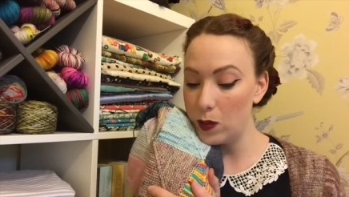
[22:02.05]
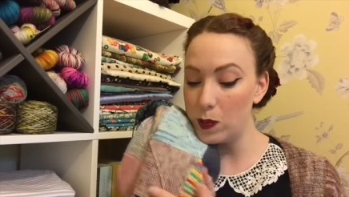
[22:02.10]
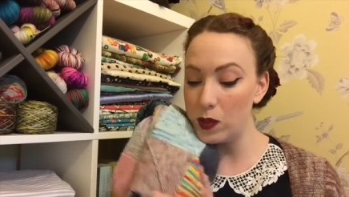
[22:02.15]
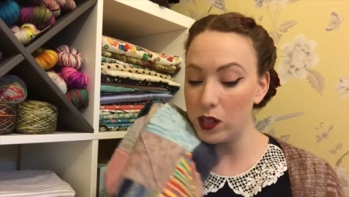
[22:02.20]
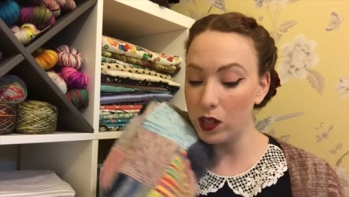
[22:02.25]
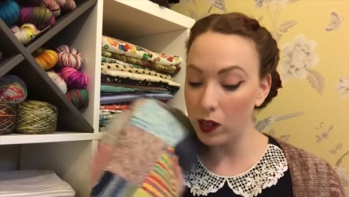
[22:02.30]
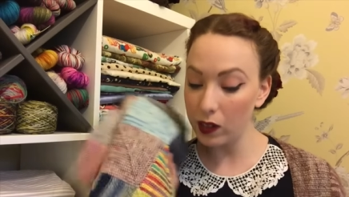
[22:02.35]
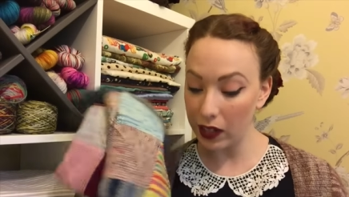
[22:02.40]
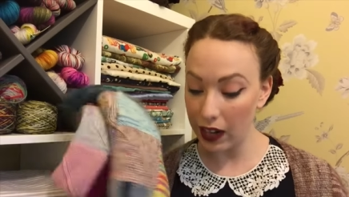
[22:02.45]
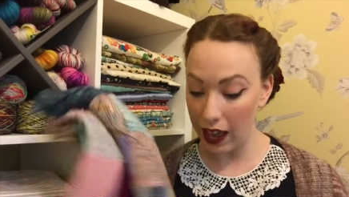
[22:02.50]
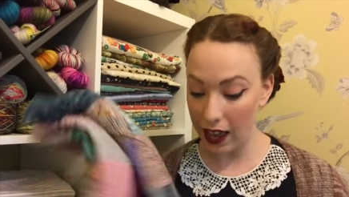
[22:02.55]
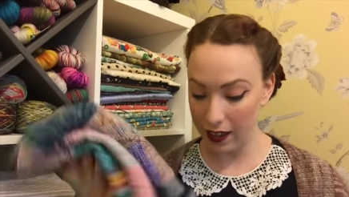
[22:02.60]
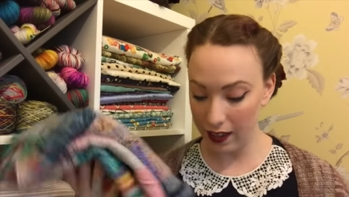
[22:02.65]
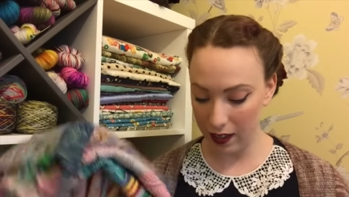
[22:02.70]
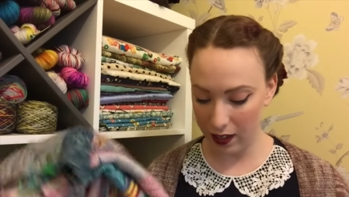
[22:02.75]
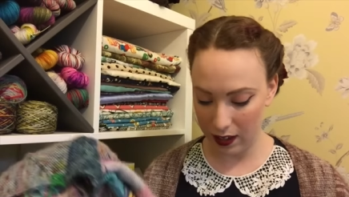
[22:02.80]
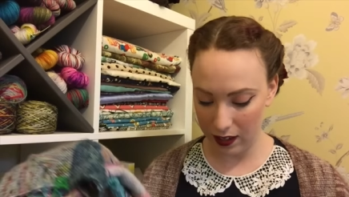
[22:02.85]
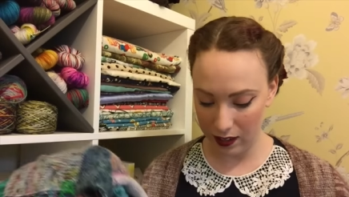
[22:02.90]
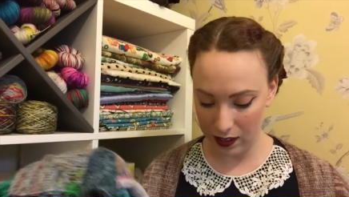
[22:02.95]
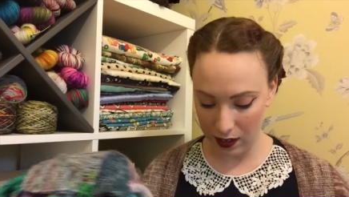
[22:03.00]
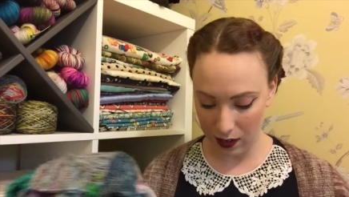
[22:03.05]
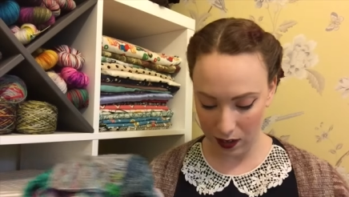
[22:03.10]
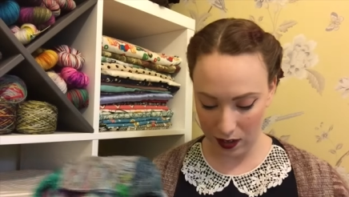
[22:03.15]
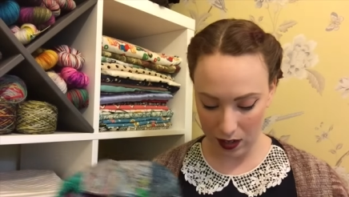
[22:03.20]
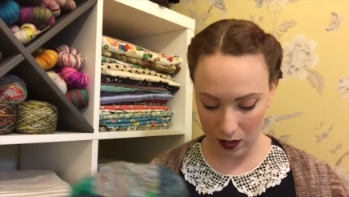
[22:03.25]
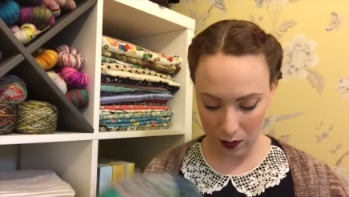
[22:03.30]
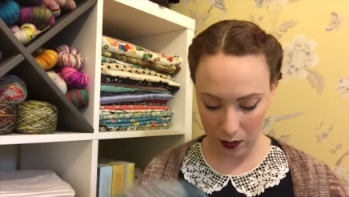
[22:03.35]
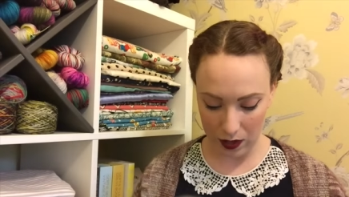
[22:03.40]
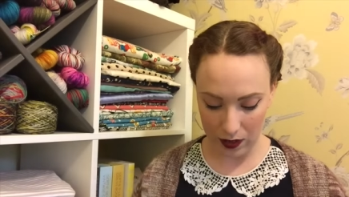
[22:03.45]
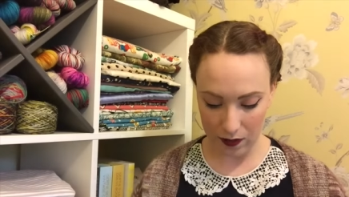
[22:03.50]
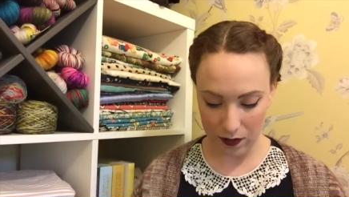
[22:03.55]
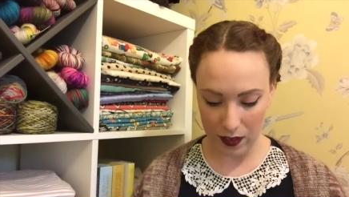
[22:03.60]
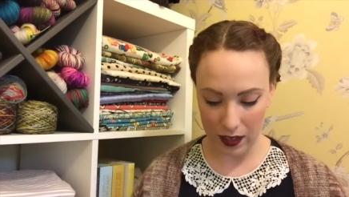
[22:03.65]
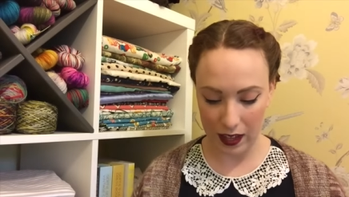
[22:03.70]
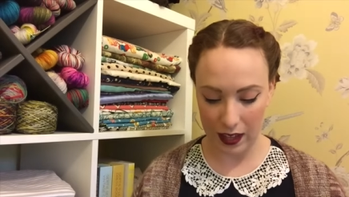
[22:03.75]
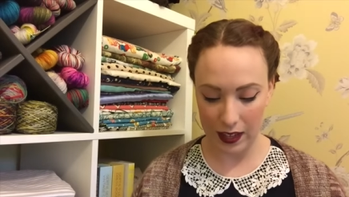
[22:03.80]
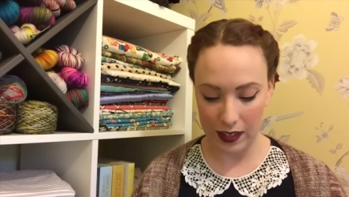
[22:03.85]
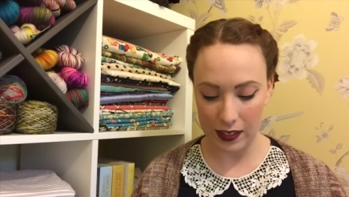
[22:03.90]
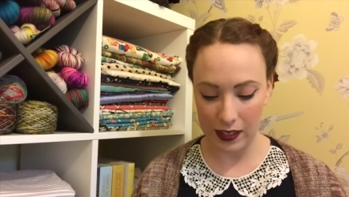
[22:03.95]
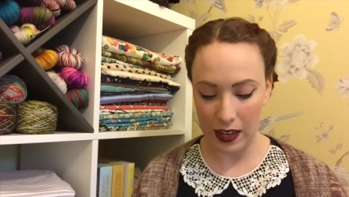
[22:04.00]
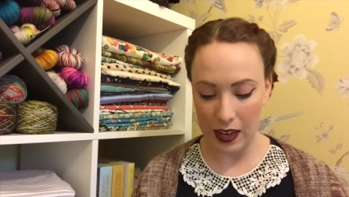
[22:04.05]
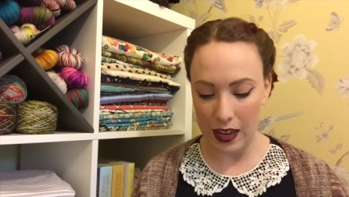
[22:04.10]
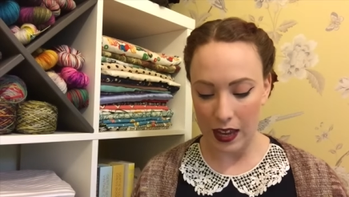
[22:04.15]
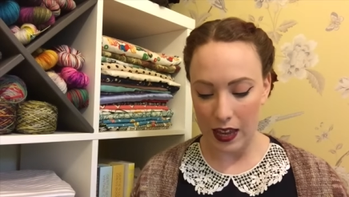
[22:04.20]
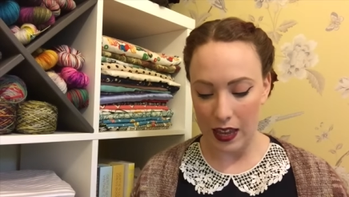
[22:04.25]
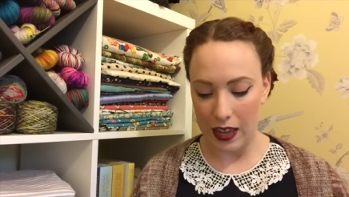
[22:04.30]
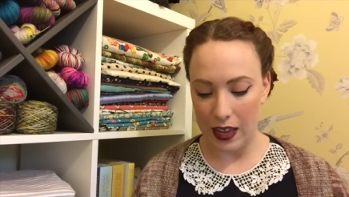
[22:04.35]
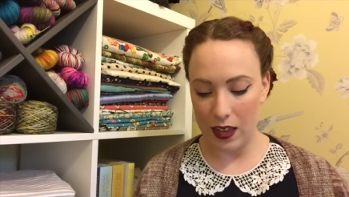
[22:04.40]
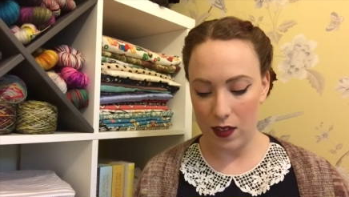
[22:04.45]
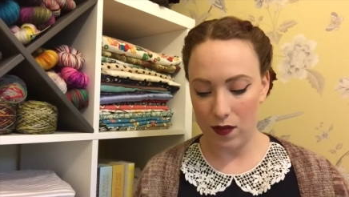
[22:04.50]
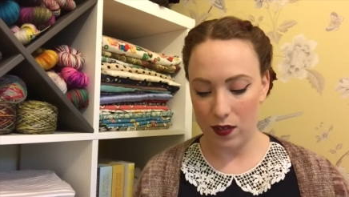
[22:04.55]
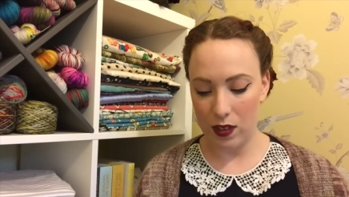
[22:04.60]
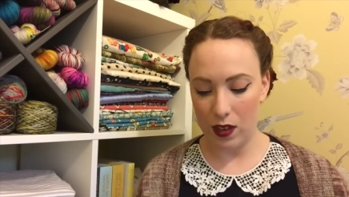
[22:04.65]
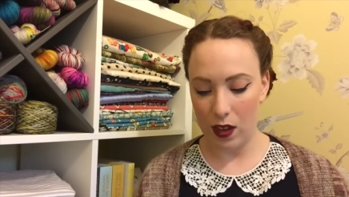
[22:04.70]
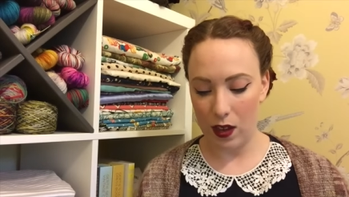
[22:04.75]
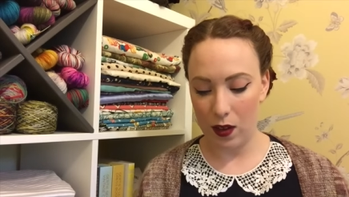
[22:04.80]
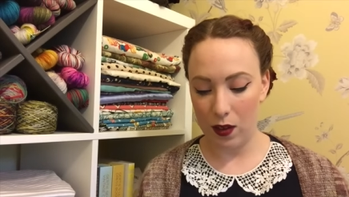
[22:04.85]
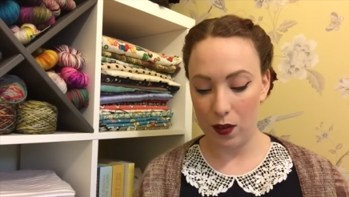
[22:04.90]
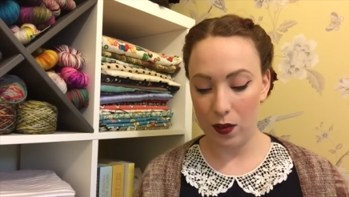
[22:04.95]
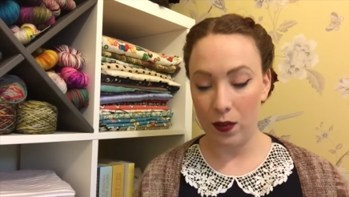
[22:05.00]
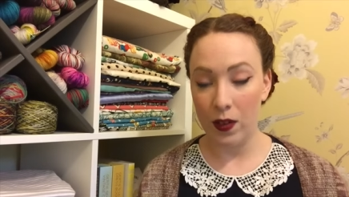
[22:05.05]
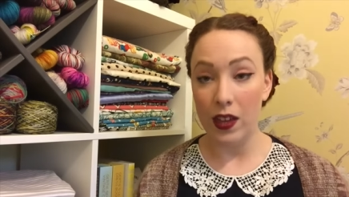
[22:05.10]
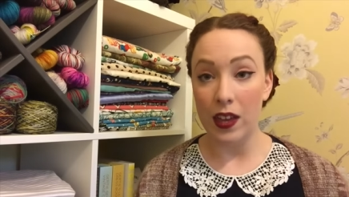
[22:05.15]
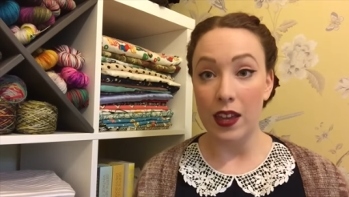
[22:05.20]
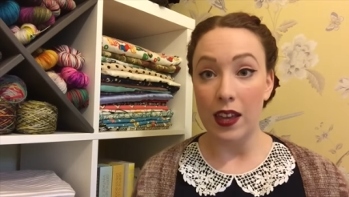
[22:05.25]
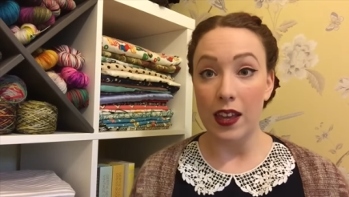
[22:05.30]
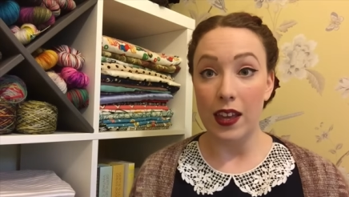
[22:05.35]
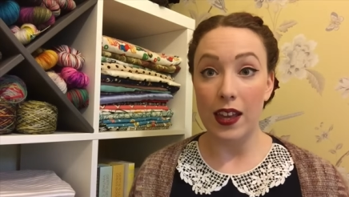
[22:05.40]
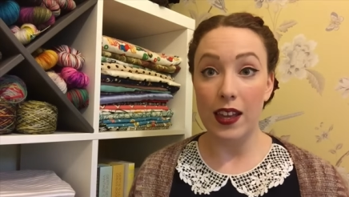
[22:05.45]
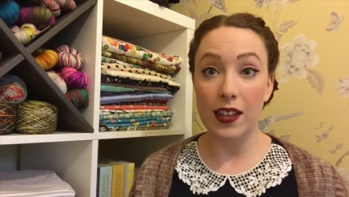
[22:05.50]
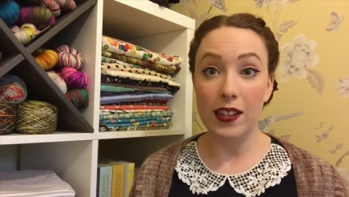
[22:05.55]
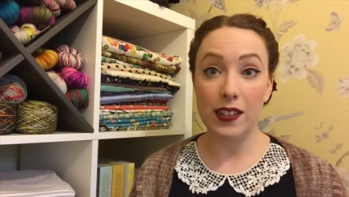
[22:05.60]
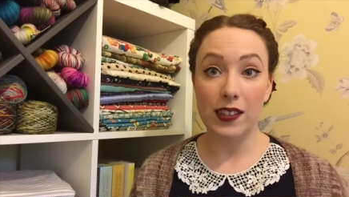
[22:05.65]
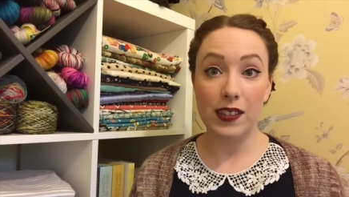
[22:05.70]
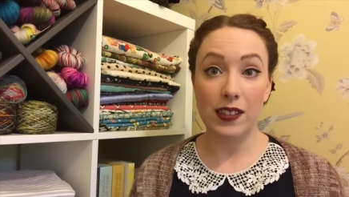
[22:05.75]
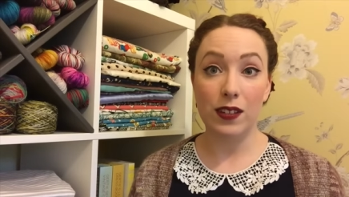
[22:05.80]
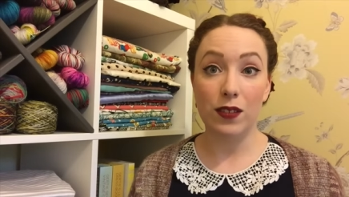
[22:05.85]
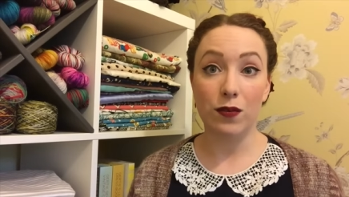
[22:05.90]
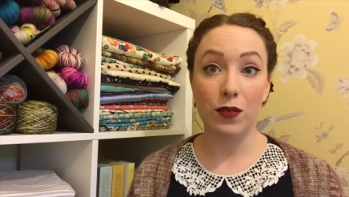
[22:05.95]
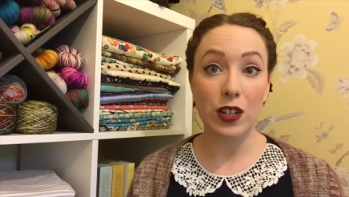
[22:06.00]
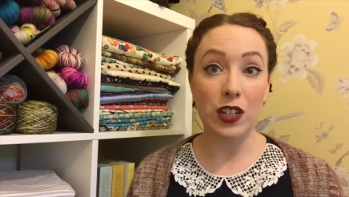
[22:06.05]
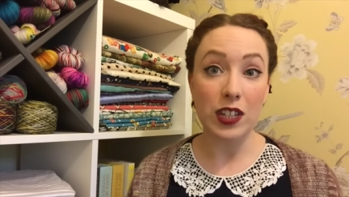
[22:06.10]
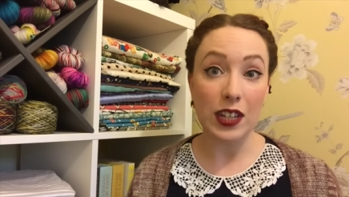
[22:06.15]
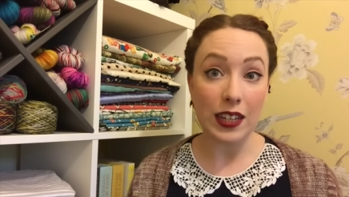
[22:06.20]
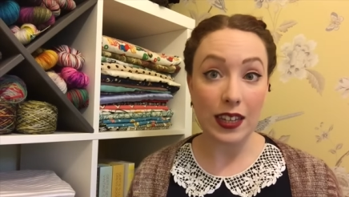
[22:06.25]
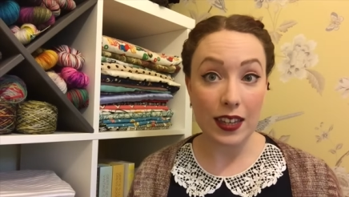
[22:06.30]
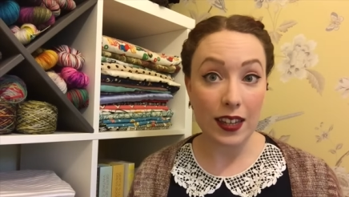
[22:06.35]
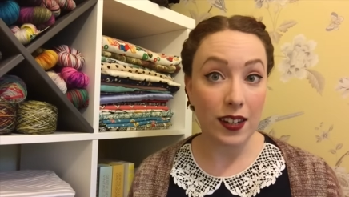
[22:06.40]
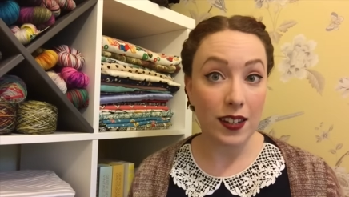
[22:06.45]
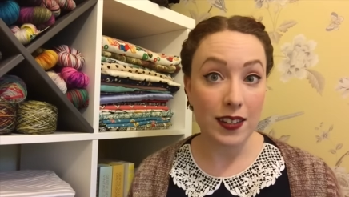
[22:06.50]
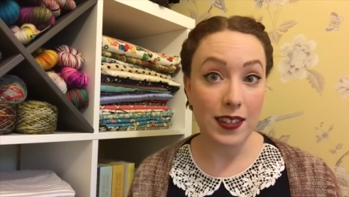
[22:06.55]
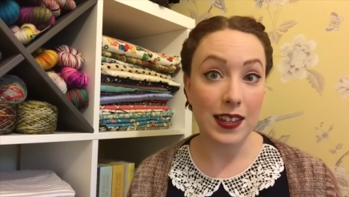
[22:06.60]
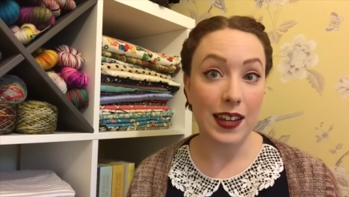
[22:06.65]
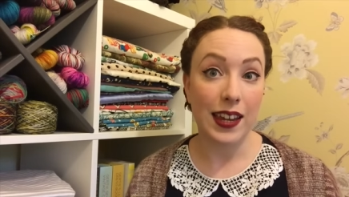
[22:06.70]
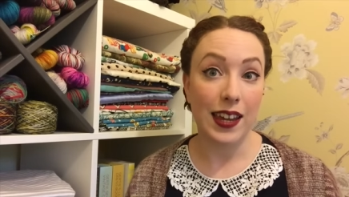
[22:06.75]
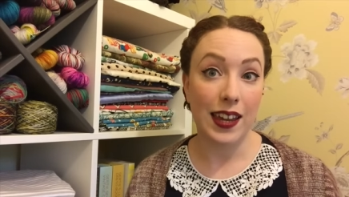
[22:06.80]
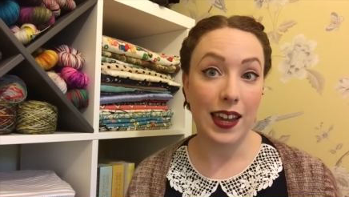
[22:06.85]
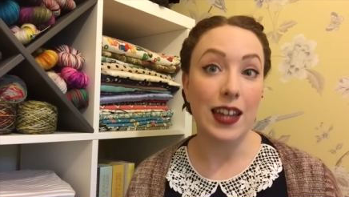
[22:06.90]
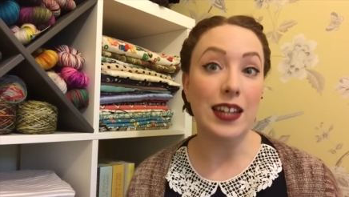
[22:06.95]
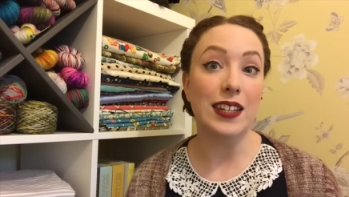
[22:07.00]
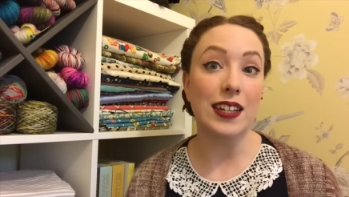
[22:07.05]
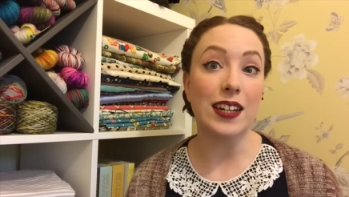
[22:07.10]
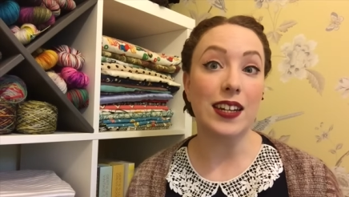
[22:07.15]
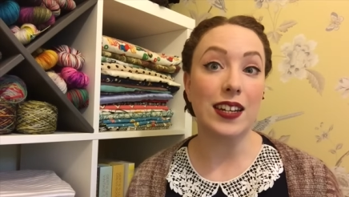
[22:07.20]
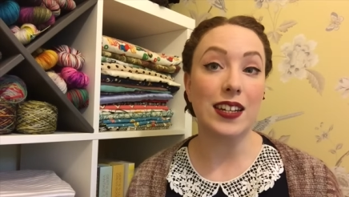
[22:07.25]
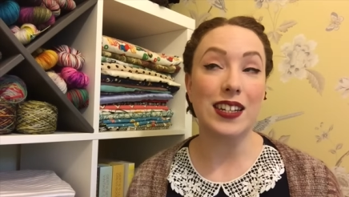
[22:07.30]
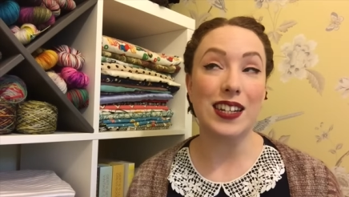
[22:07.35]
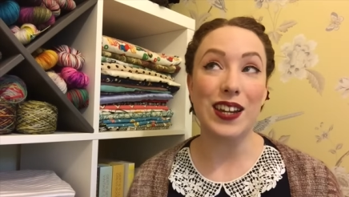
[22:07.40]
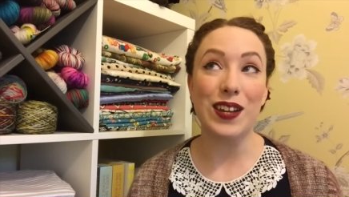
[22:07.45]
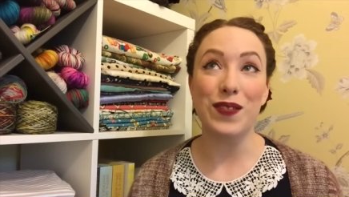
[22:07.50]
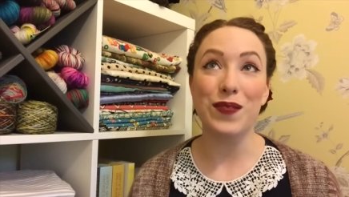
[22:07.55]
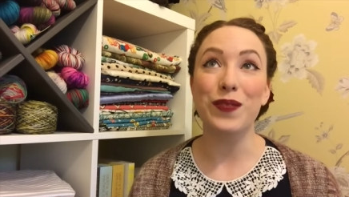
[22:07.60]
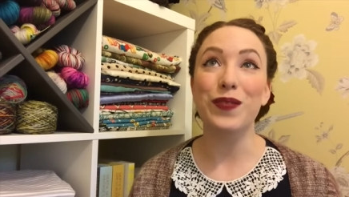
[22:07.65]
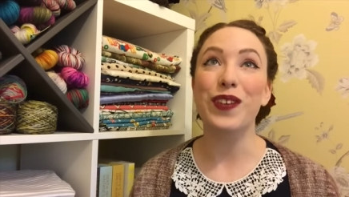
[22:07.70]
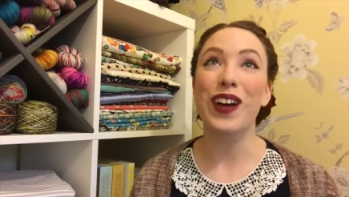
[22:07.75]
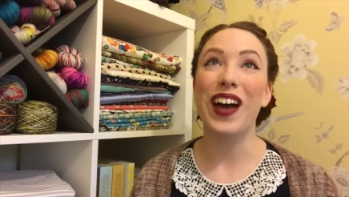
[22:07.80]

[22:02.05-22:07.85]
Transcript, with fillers: I'm so glad that I started one of these even though it's ridiculously addictive